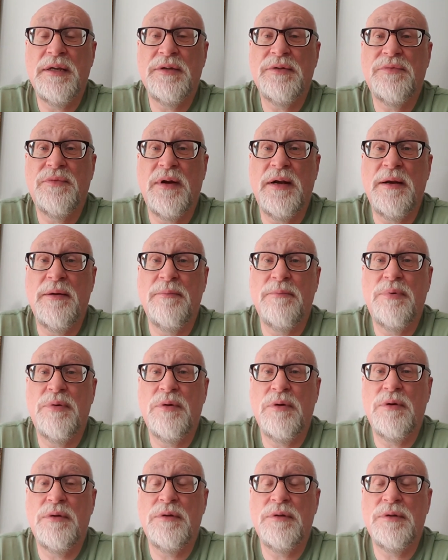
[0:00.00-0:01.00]
is very
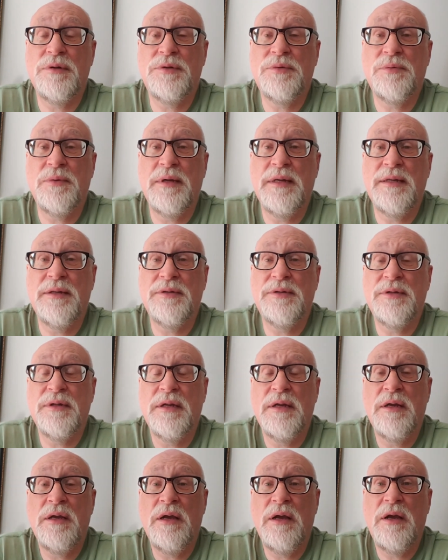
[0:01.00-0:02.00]
important with
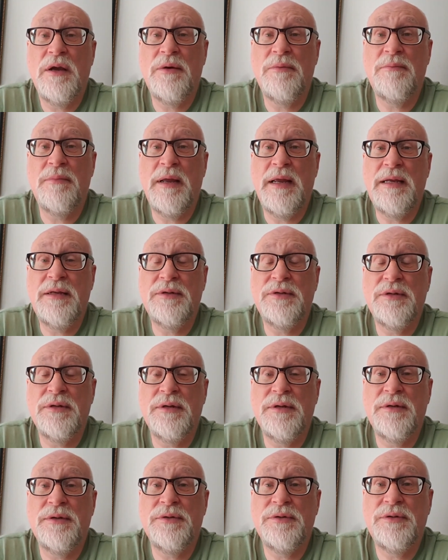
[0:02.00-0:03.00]
home
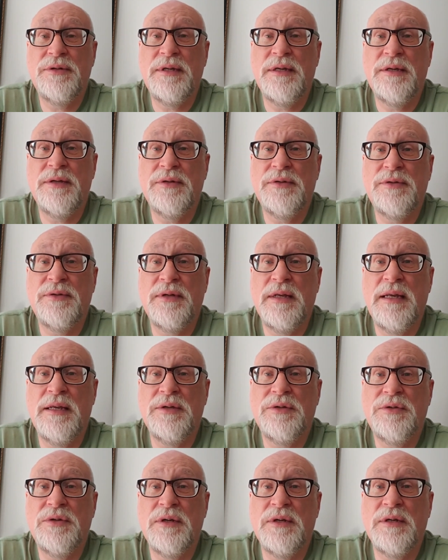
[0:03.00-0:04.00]
maintenance
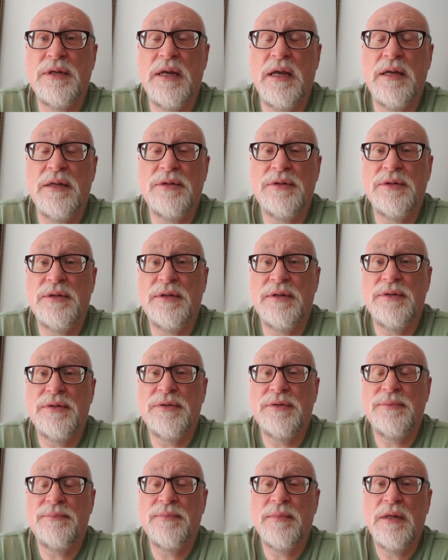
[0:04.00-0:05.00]
is your
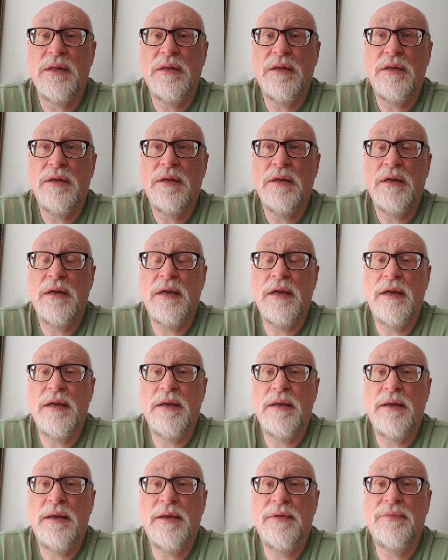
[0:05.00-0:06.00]
gutters.
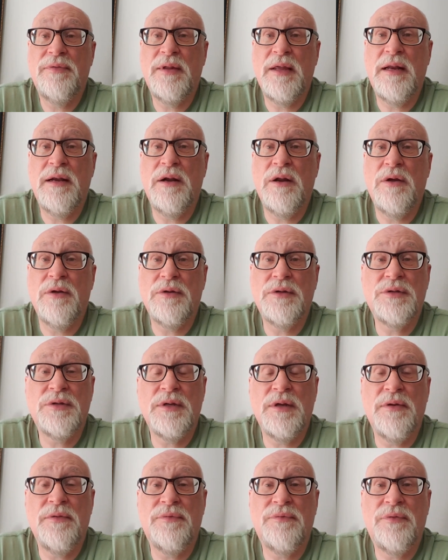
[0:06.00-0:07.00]
If they're not
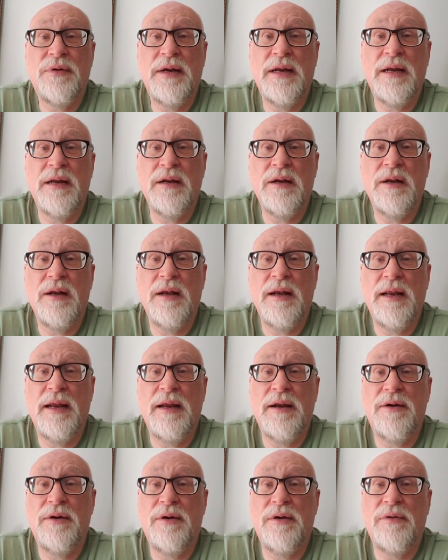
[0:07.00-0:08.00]
free and
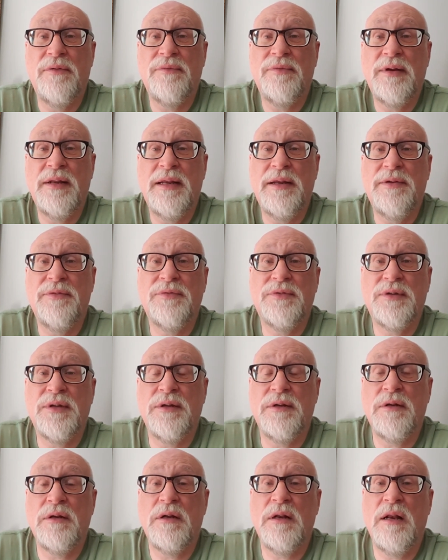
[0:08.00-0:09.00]
clear of leaves
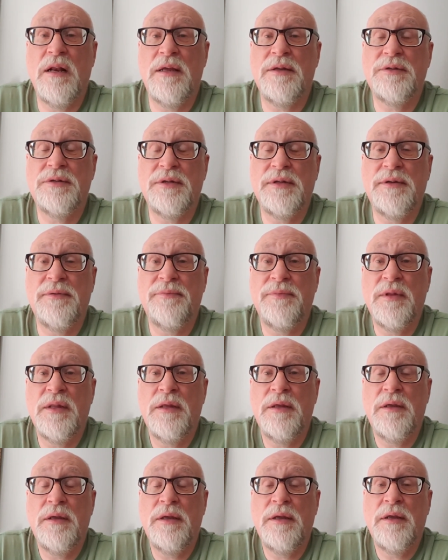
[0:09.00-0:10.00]
and clutter,
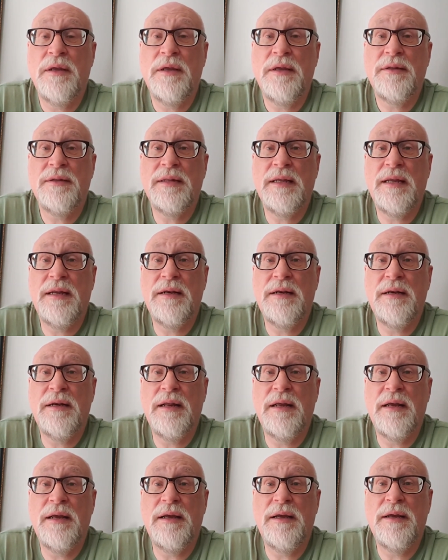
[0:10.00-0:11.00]
then
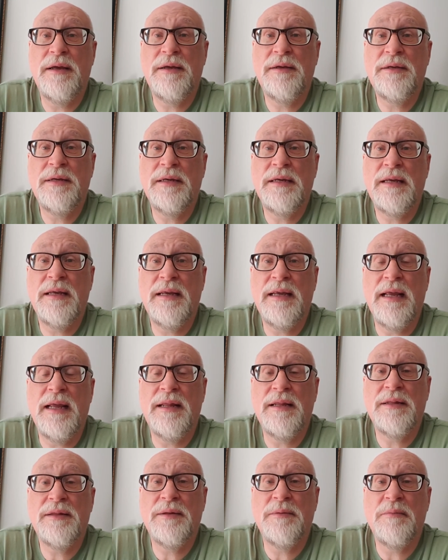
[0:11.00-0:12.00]
you can
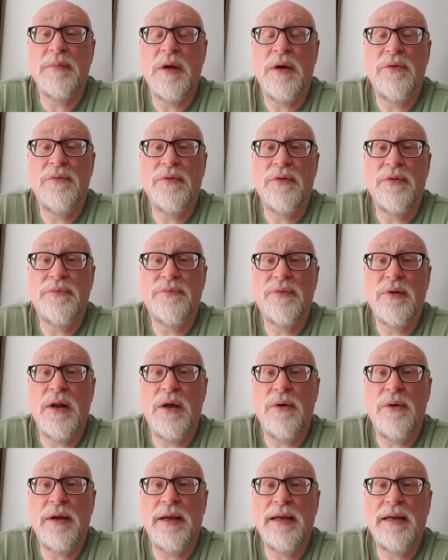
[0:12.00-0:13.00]
get them
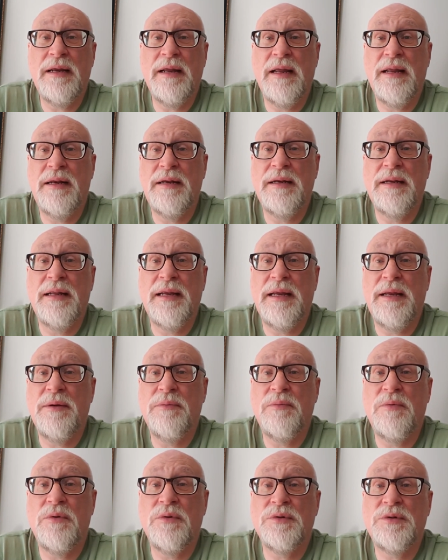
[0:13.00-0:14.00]
overflowing and the
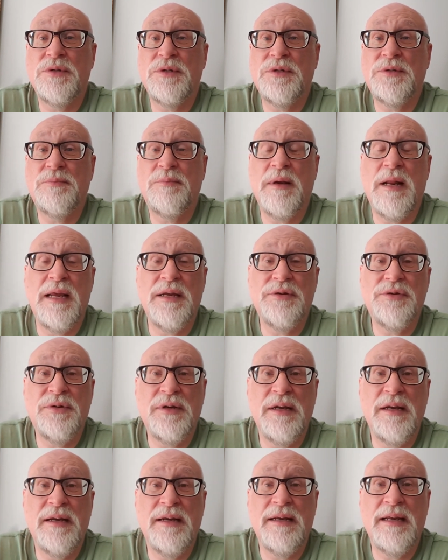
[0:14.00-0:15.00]
water
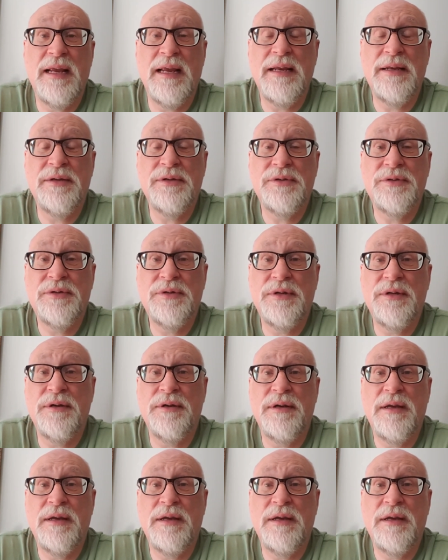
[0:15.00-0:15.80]
splashing against your